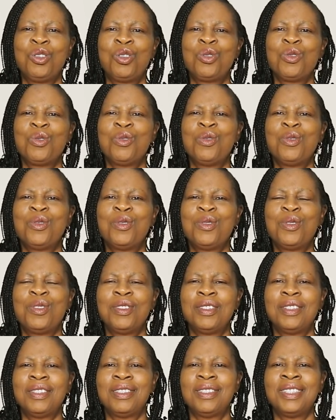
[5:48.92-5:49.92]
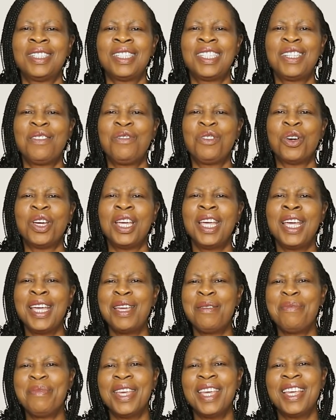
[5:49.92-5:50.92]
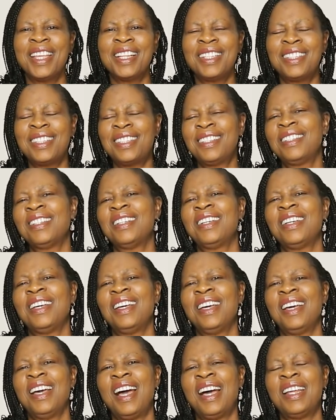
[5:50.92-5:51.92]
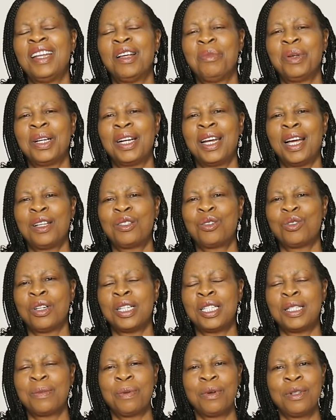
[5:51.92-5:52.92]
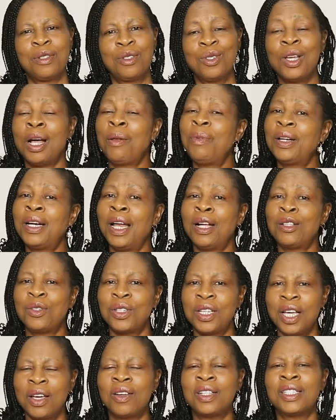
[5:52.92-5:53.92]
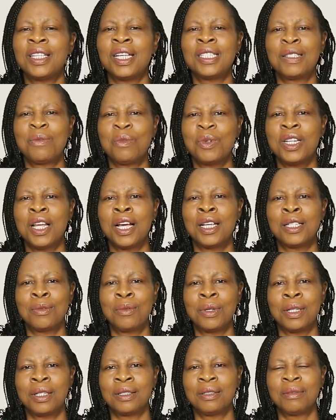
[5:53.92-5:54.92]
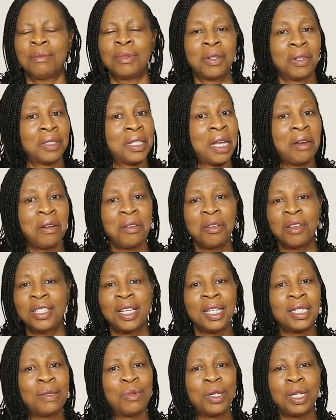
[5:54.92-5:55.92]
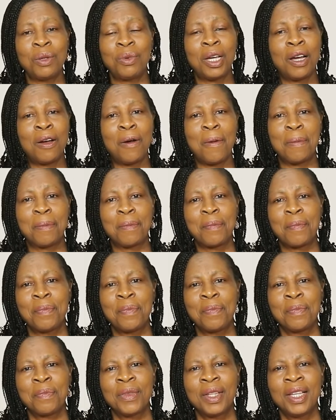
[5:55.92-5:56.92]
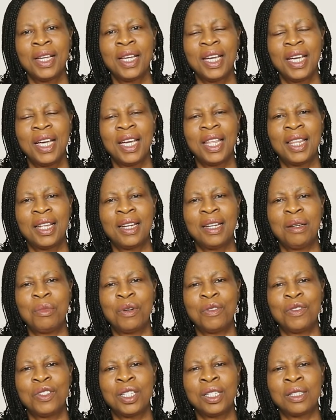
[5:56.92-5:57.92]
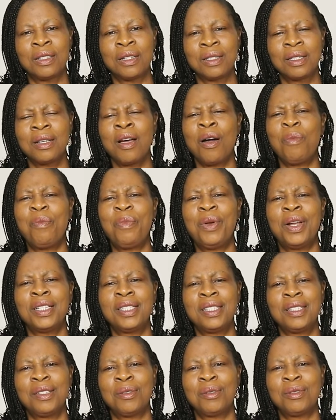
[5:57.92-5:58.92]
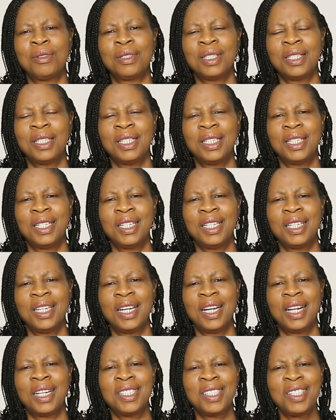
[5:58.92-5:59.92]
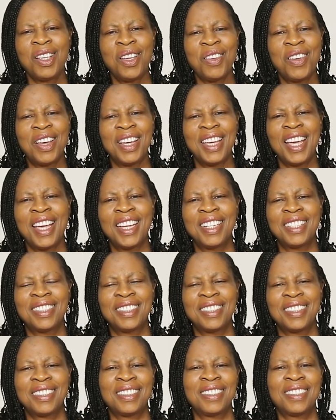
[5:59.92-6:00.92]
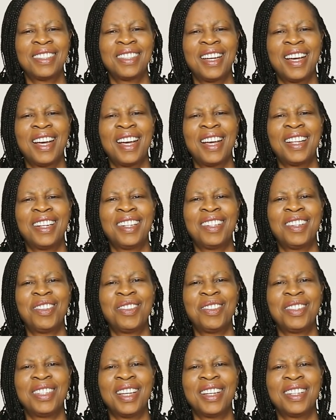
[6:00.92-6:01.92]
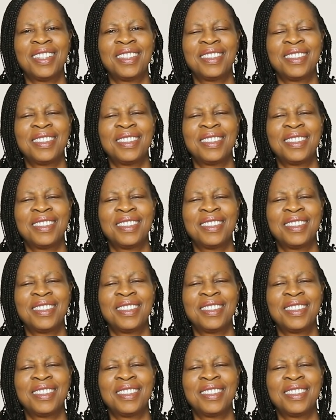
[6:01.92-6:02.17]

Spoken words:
to receive your email, and I'll be glad to respond to you. I'll be glad to hear your testimony as well, because I know your testimony will come. In the name of Jesus, God bless you. I'll see you again. Hallelujah.